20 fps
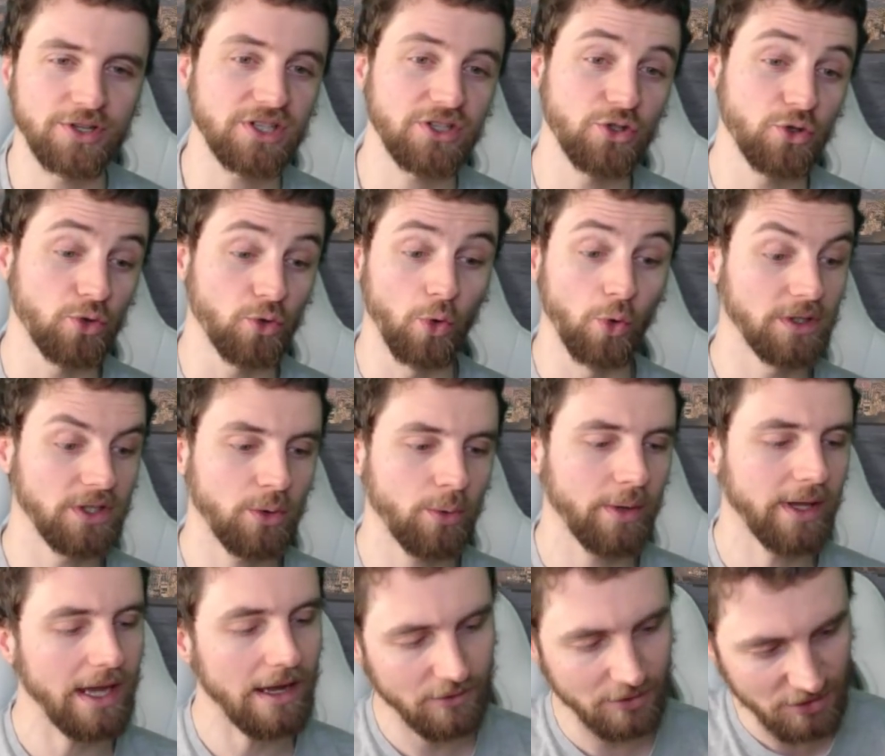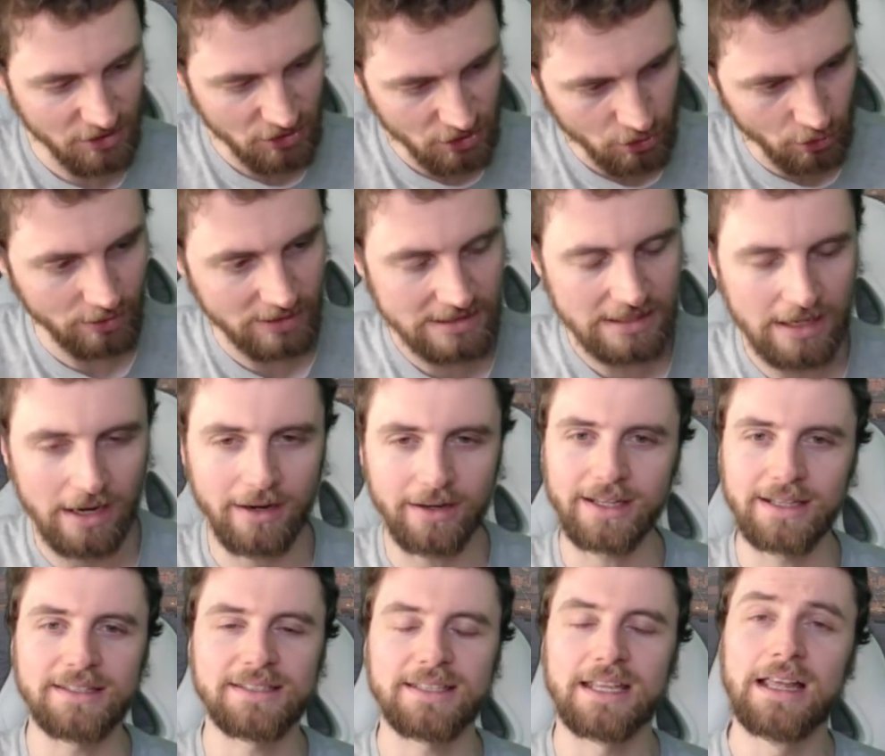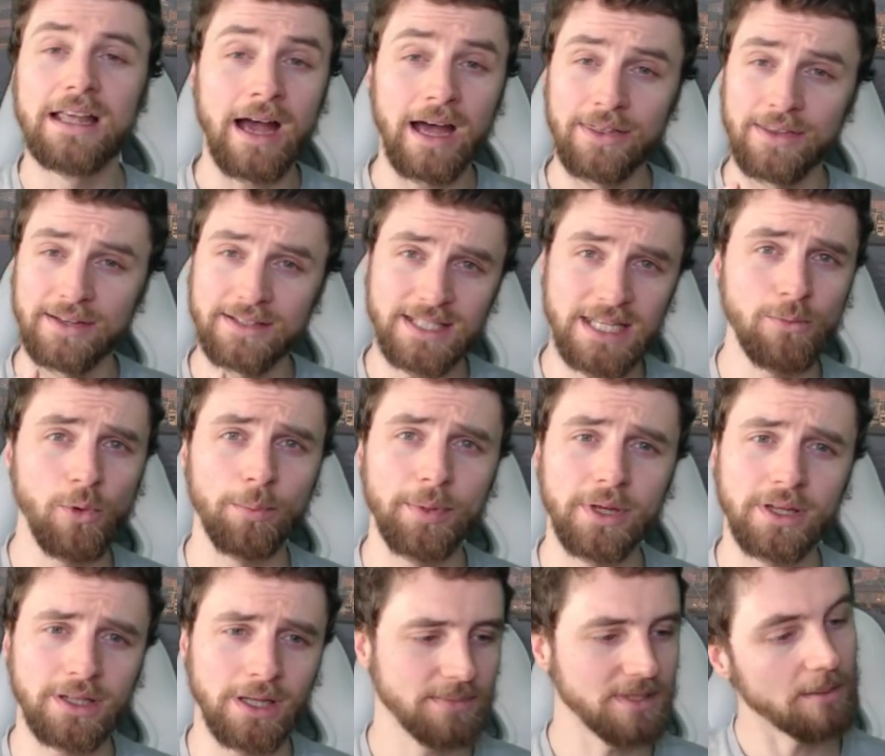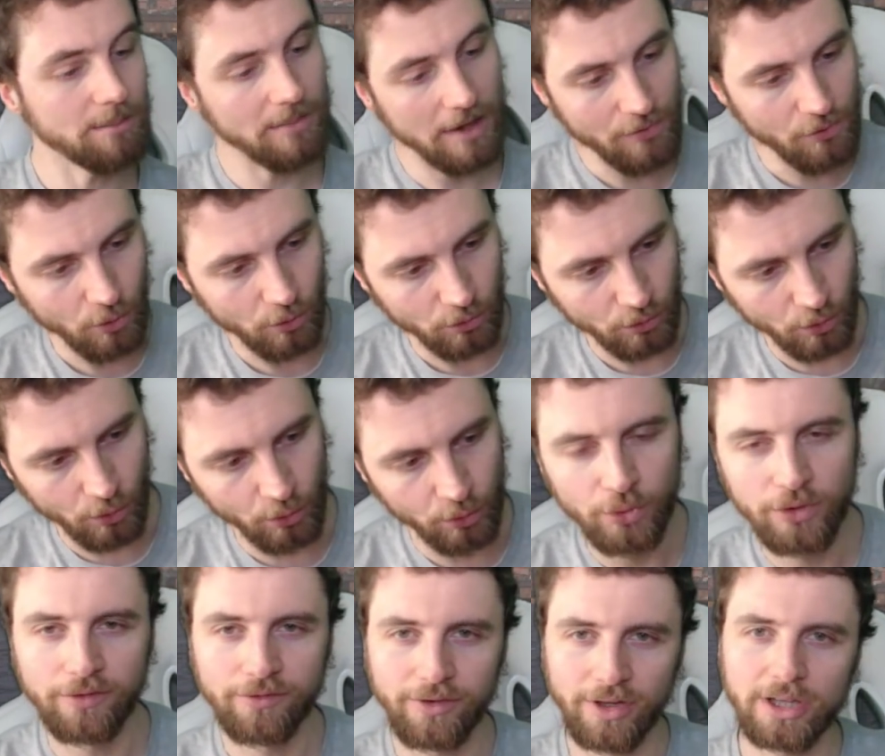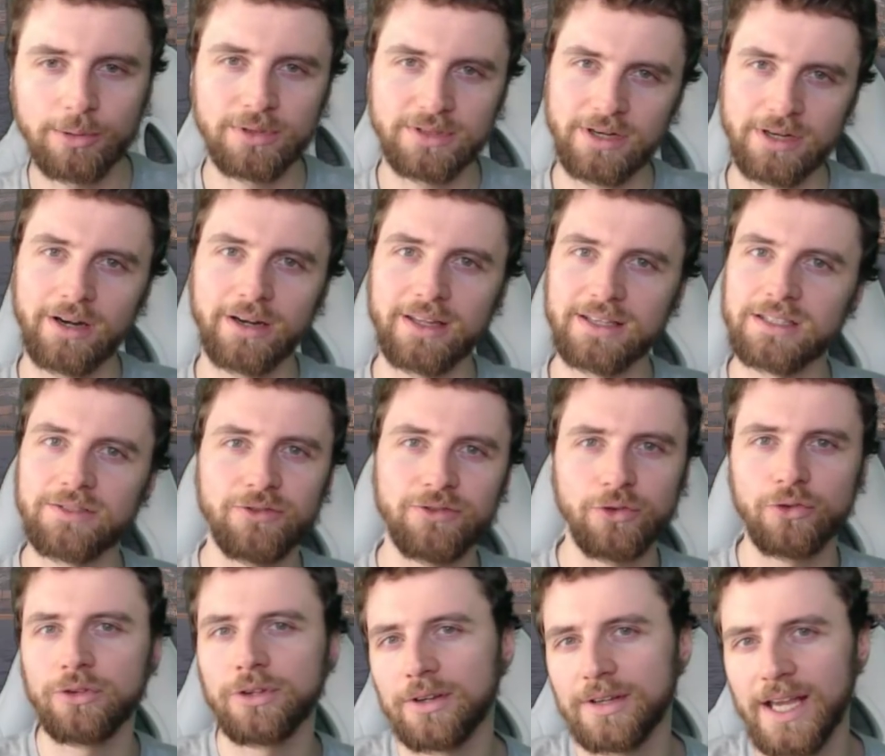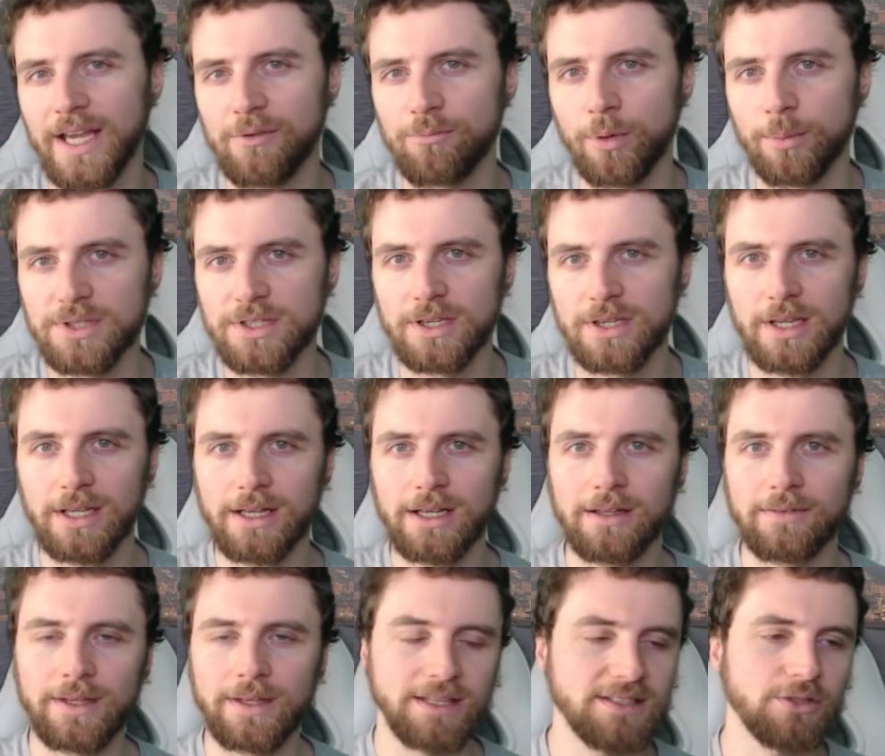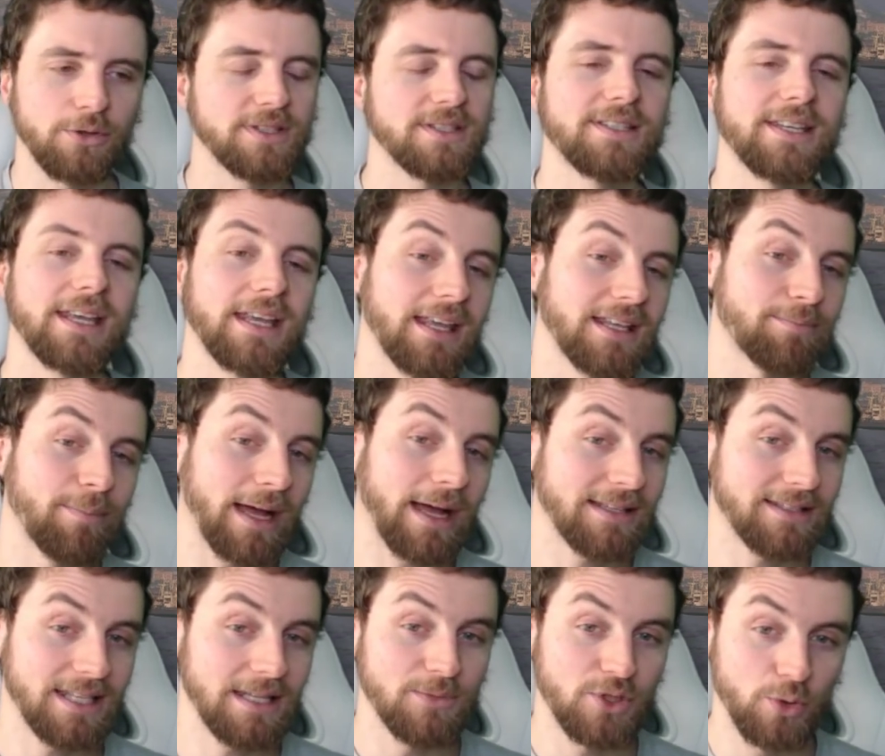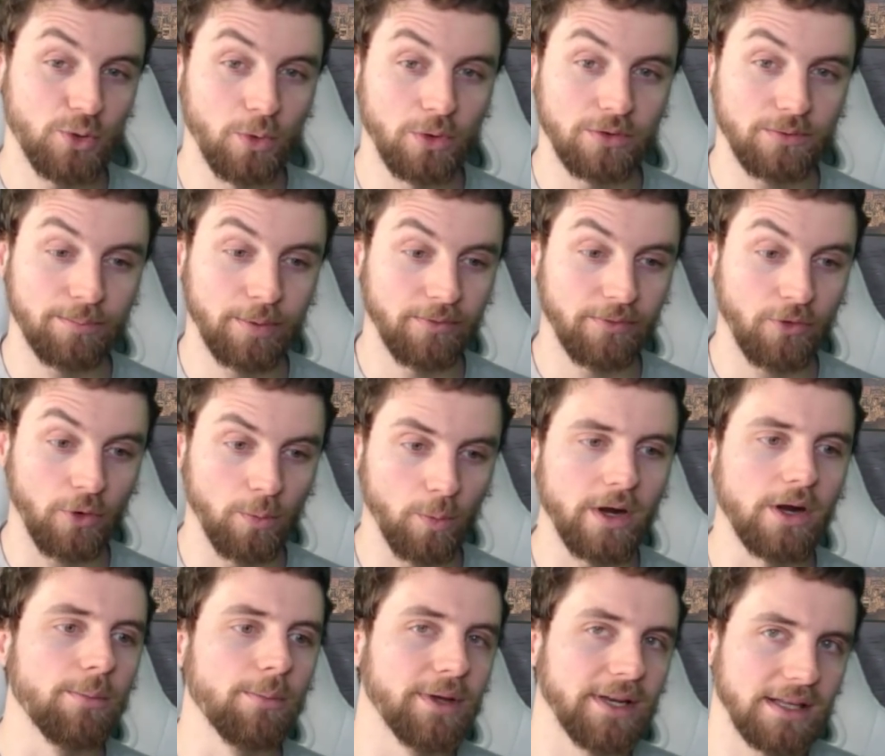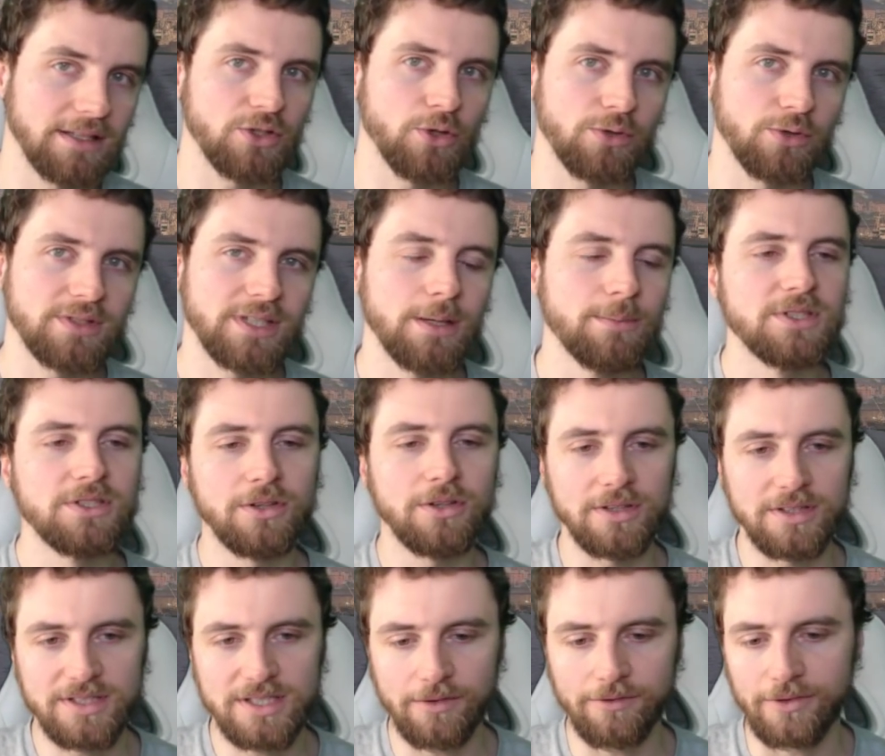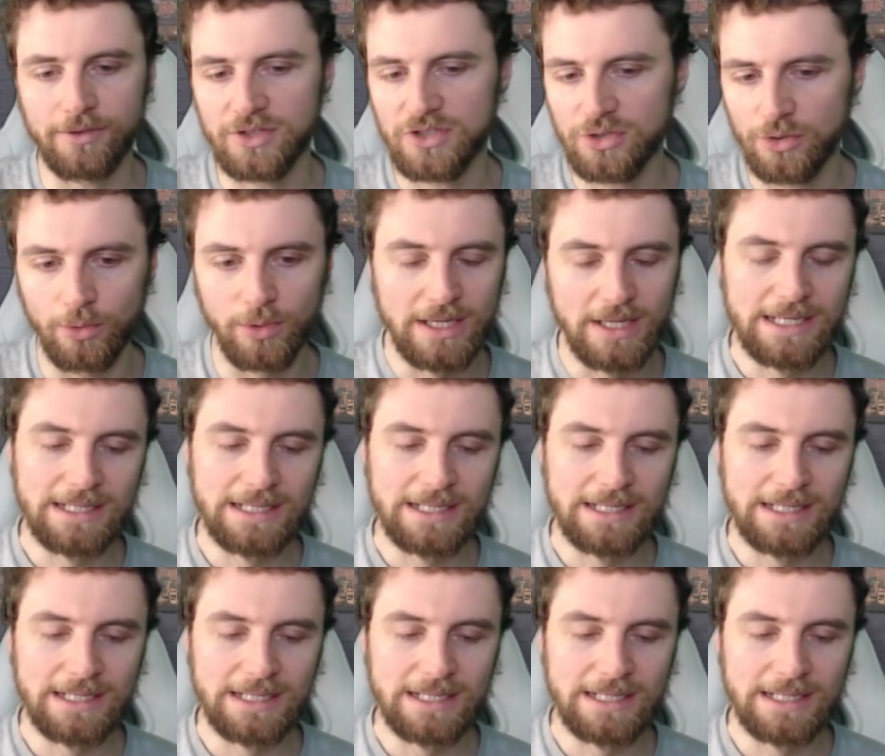and you're only going after certain targets, and the team will be clumped up, and they'll know who the vulnerable targets if you only got dive bombers. Now, that's not to say against bad teams you won't perform well, but against good teams it's going to suffer. So,